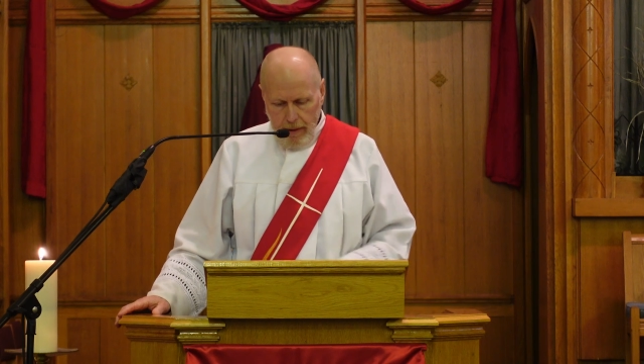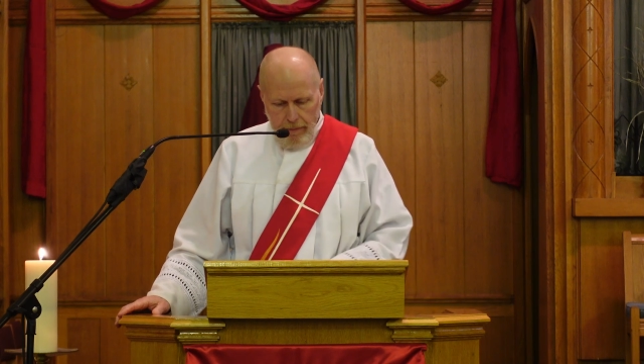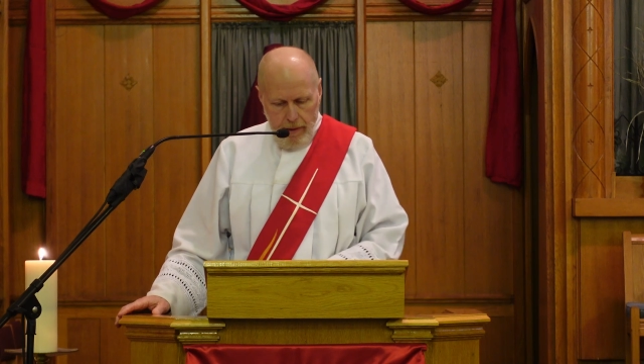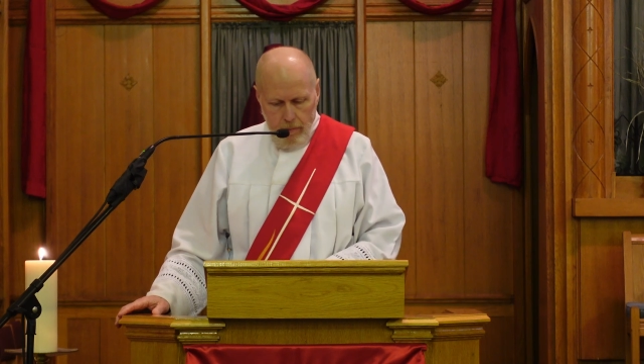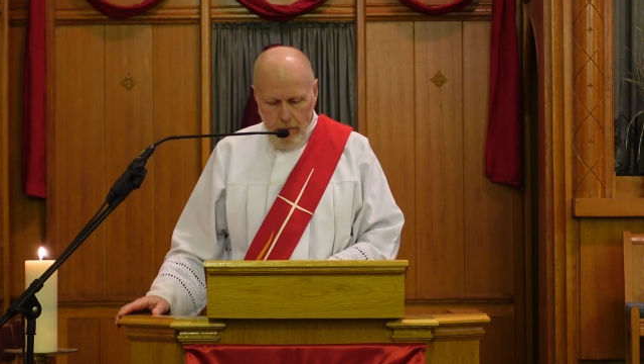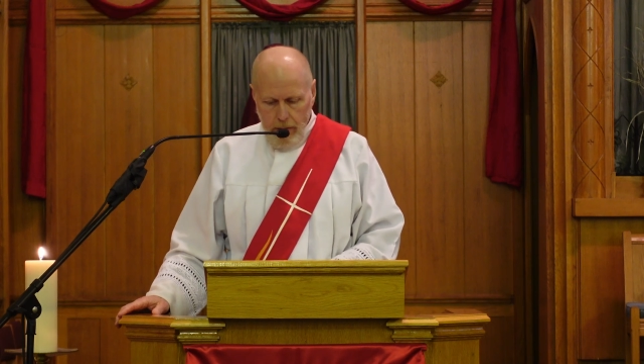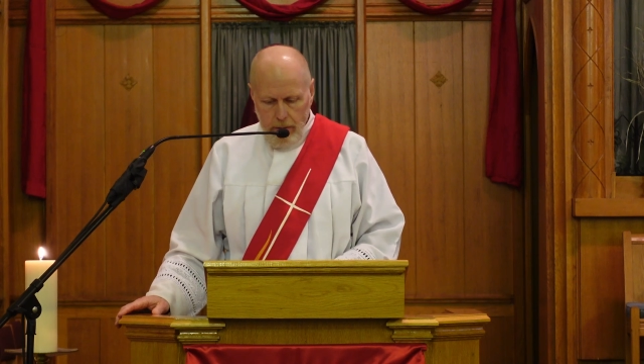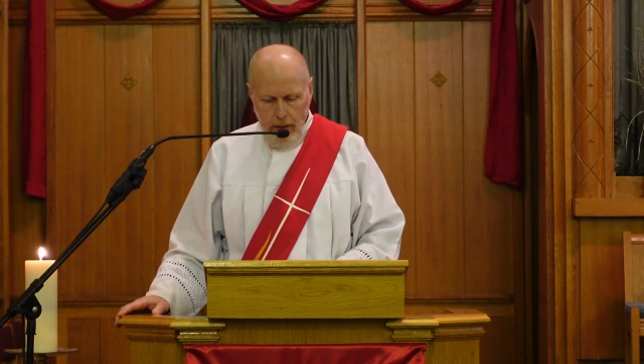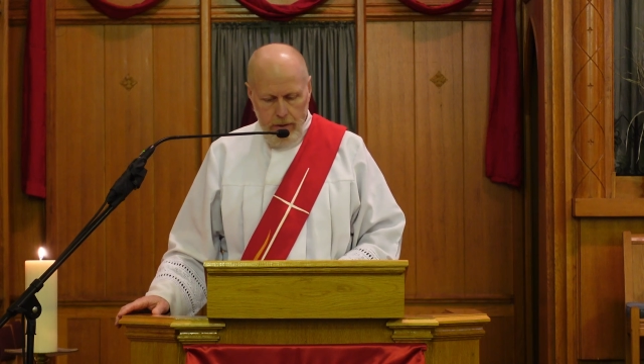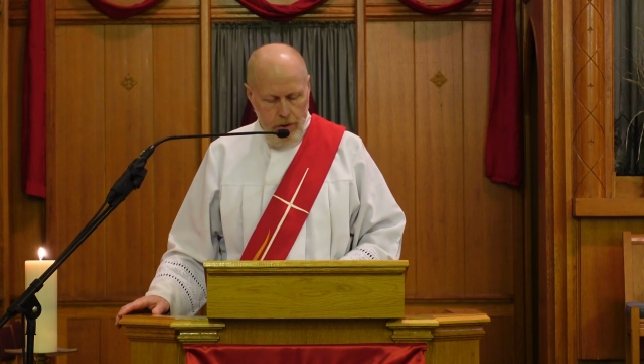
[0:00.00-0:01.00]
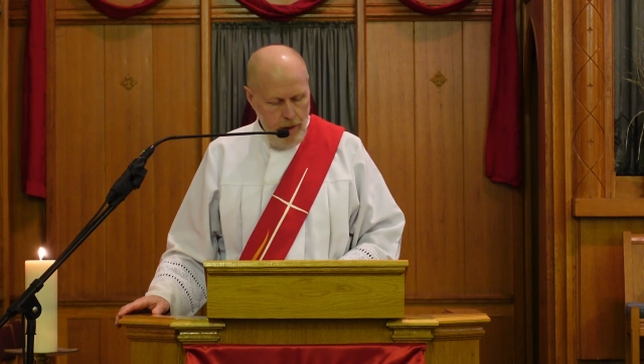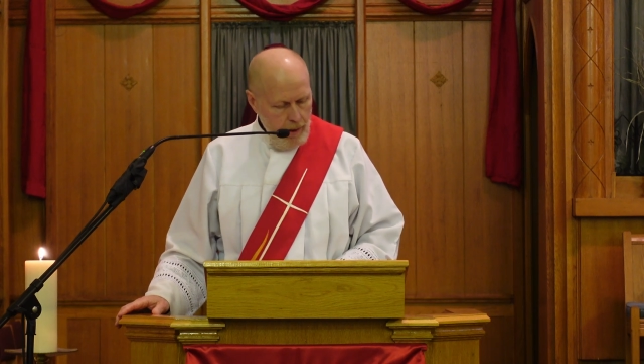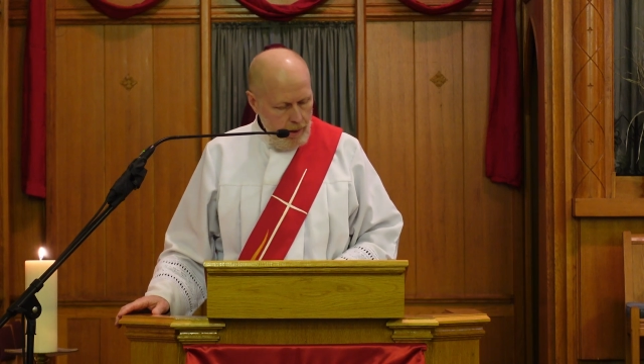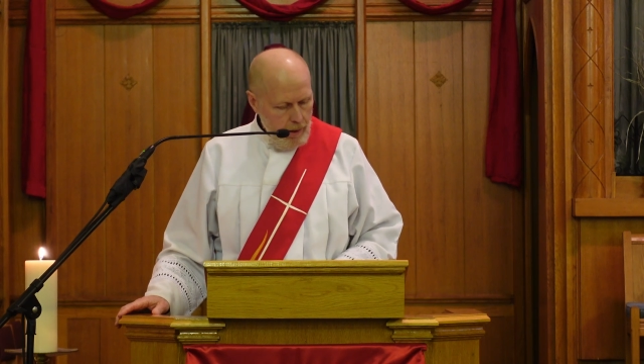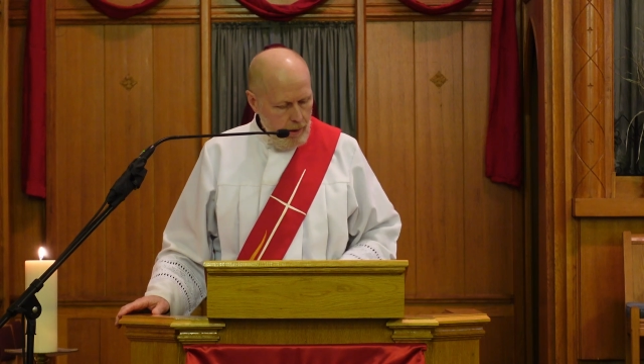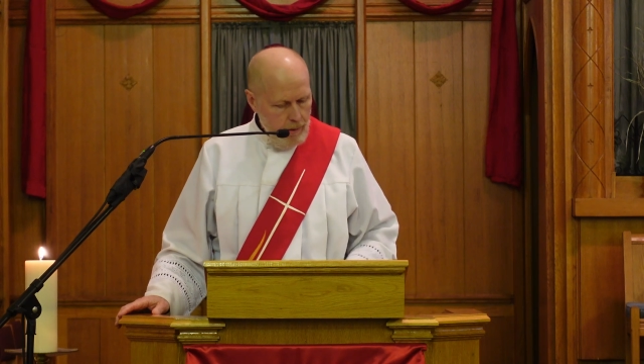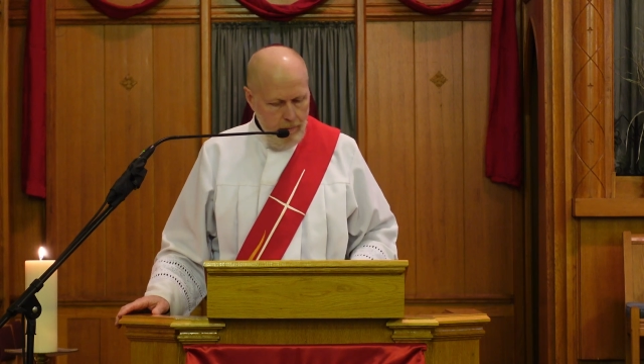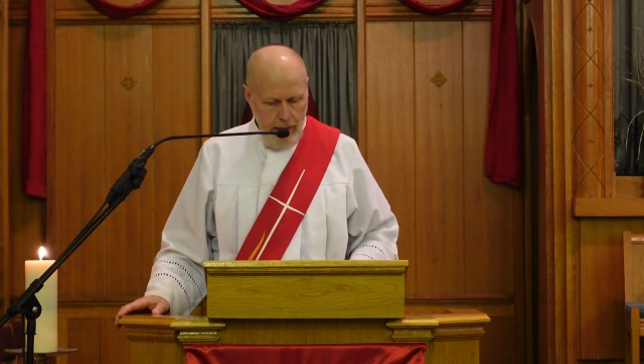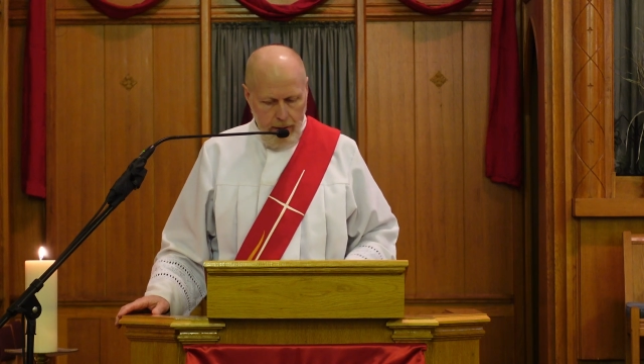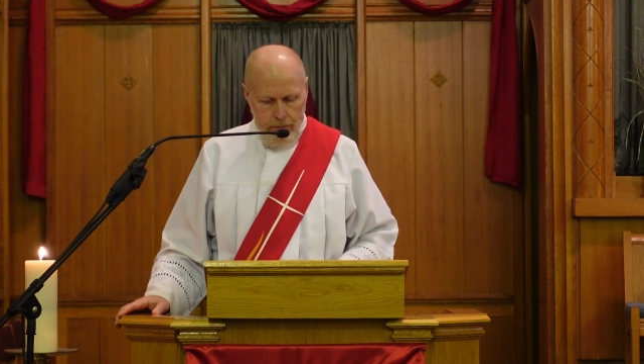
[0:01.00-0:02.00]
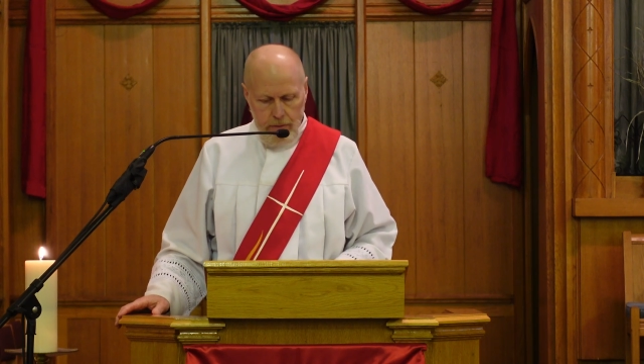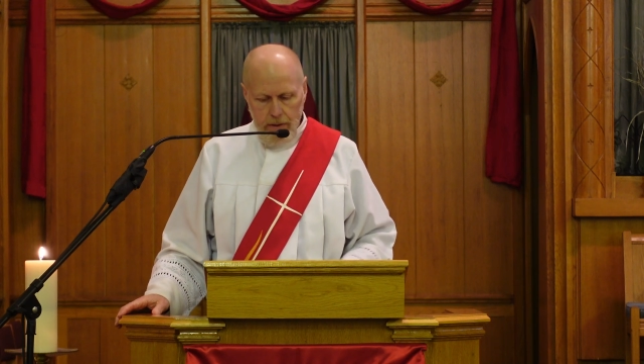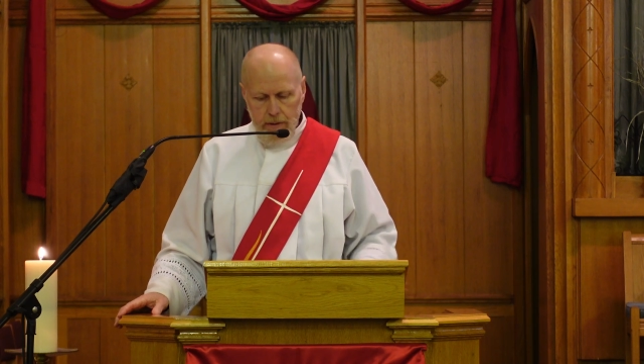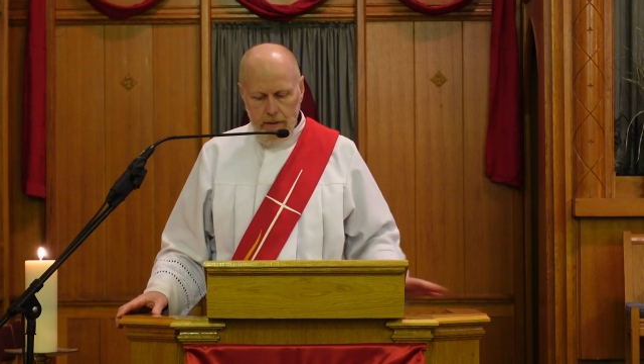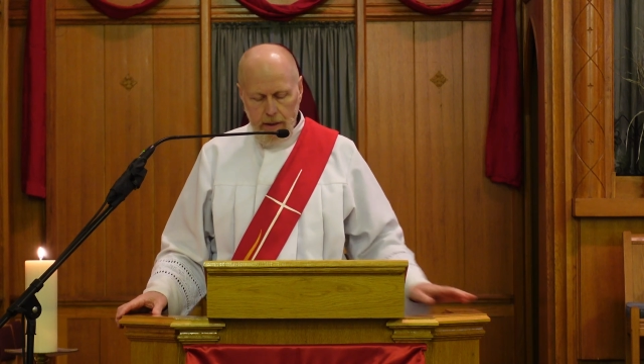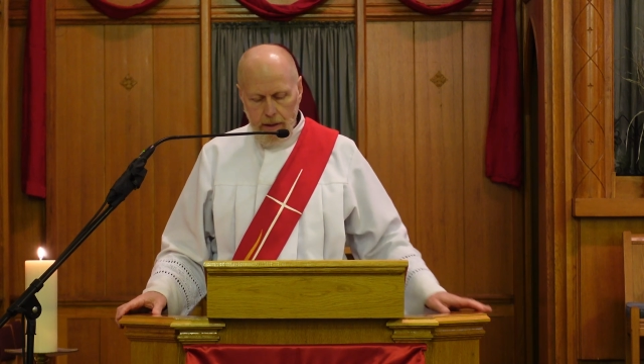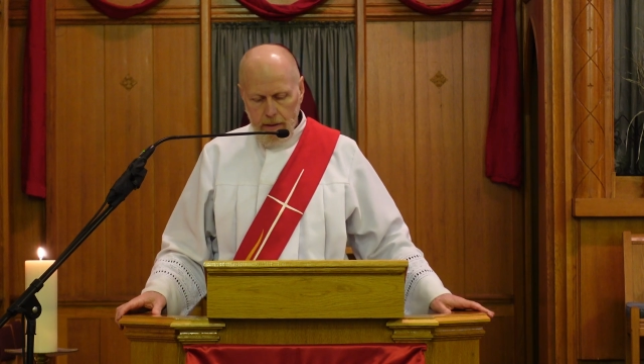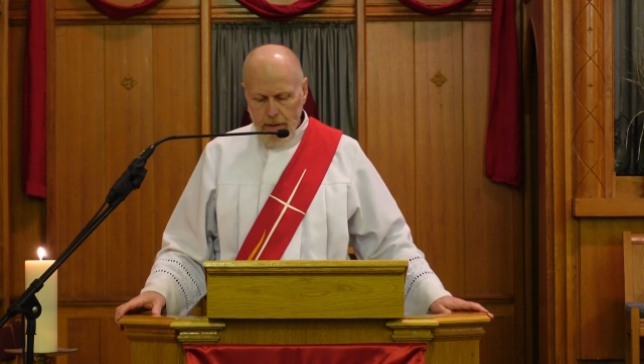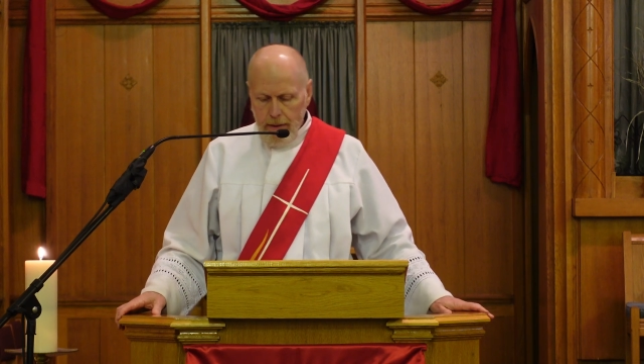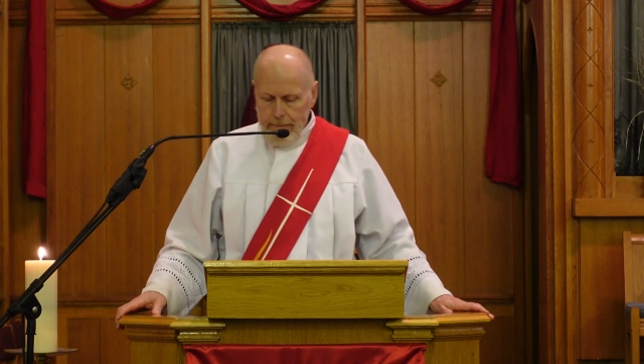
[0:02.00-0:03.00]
and then we are on shaky ground indeed.